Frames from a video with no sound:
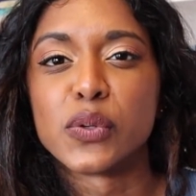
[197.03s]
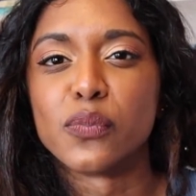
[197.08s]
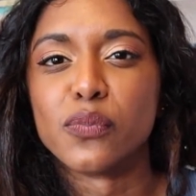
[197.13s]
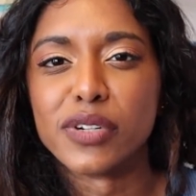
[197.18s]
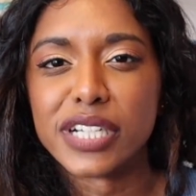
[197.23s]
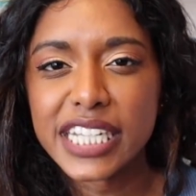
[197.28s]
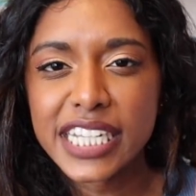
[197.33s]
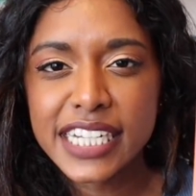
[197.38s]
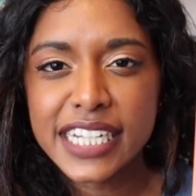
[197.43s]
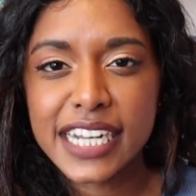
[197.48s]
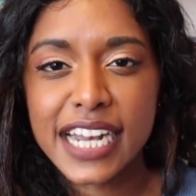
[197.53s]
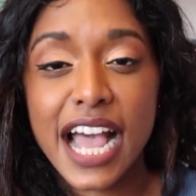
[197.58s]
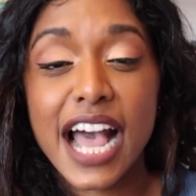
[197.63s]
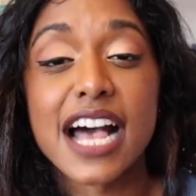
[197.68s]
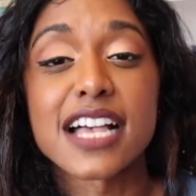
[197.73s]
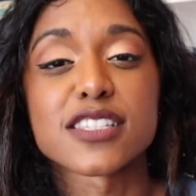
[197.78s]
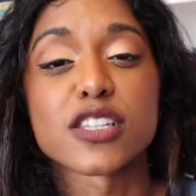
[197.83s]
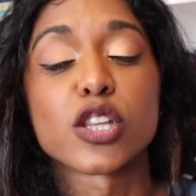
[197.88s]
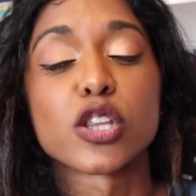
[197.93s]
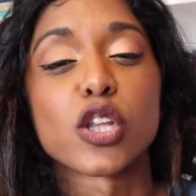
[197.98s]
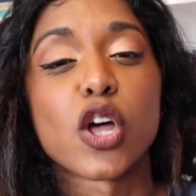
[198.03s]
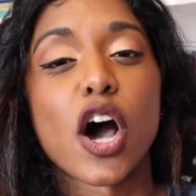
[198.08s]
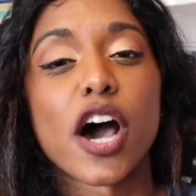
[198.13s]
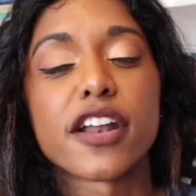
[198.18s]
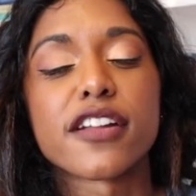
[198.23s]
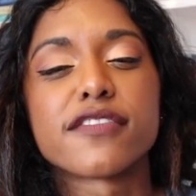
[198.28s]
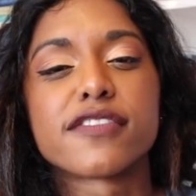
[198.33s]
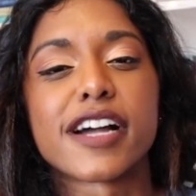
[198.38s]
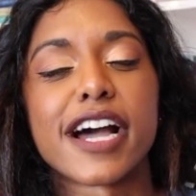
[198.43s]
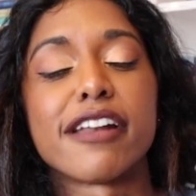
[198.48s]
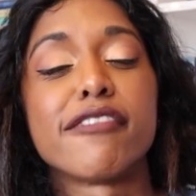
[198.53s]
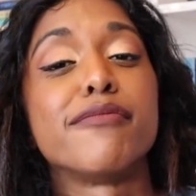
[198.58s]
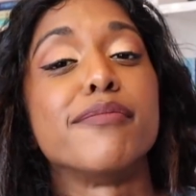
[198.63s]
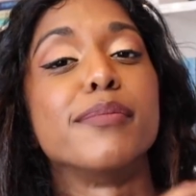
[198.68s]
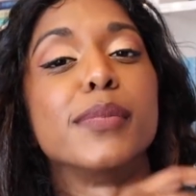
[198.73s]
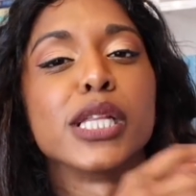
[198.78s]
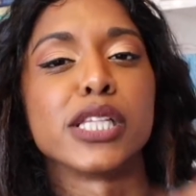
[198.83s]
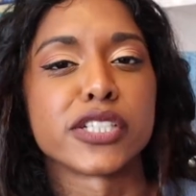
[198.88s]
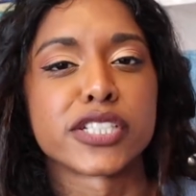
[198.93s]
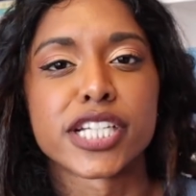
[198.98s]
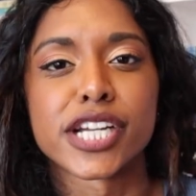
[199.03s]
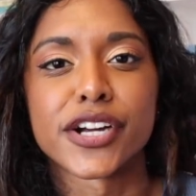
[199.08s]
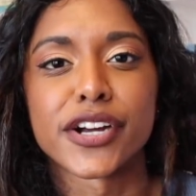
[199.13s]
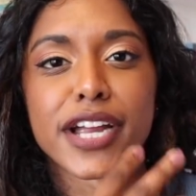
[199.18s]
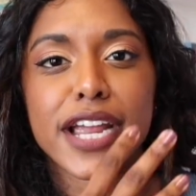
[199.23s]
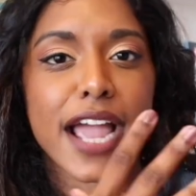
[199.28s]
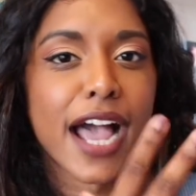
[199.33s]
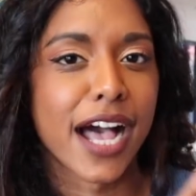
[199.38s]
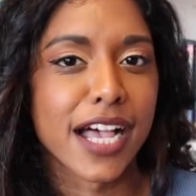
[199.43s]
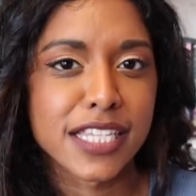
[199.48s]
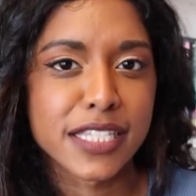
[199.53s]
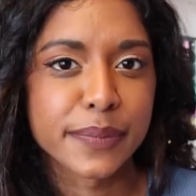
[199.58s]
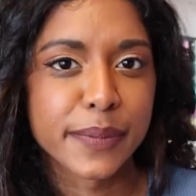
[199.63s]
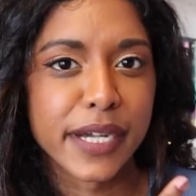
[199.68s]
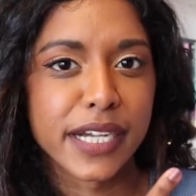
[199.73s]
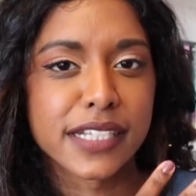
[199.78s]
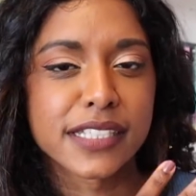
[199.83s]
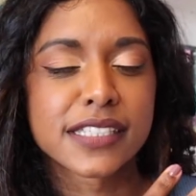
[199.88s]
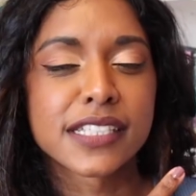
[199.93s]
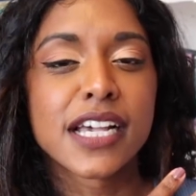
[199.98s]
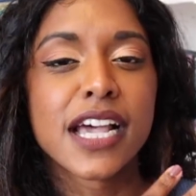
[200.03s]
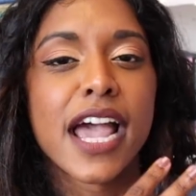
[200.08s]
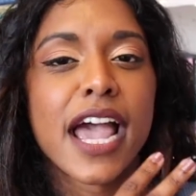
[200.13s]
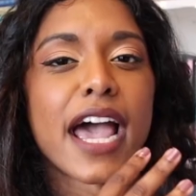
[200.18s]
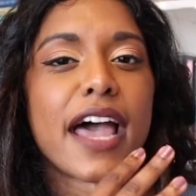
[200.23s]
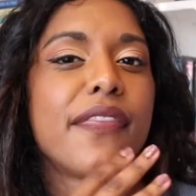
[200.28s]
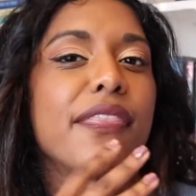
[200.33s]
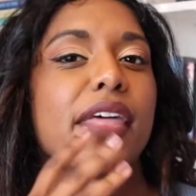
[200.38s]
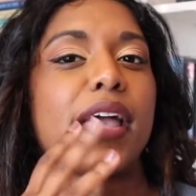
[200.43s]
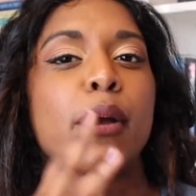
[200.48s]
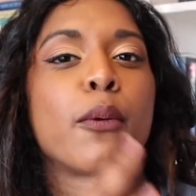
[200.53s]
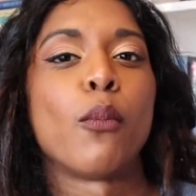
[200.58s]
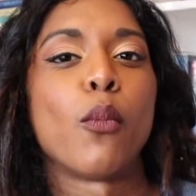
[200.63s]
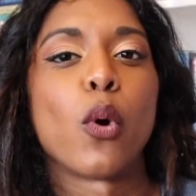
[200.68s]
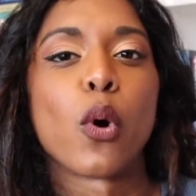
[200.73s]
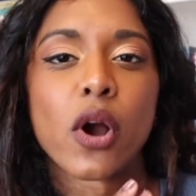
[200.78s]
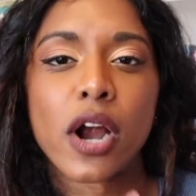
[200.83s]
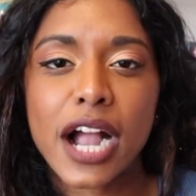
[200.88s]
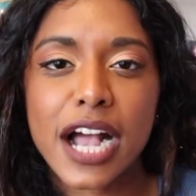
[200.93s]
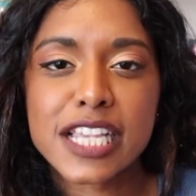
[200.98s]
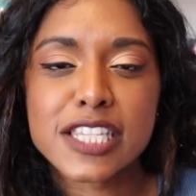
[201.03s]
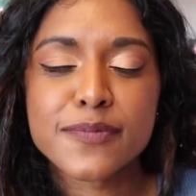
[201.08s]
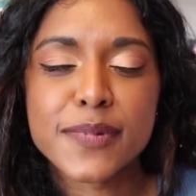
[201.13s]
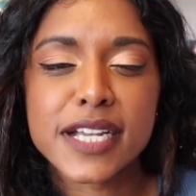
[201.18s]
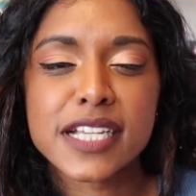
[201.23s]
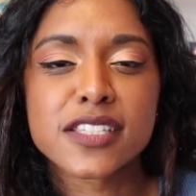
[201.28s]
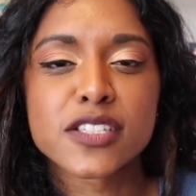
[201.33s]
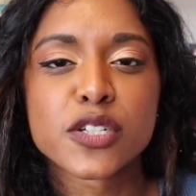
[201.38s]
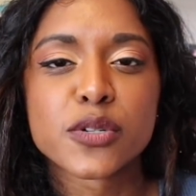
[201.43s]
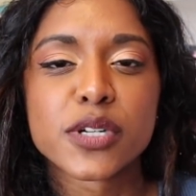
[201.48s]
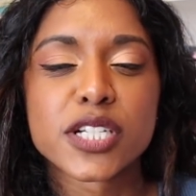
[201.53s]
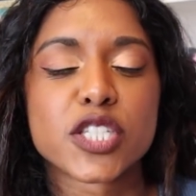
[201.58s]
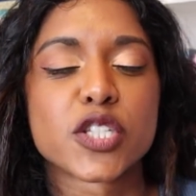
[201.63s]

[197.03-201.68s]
read and has a lot of kind of military aspects and like war aspects to it.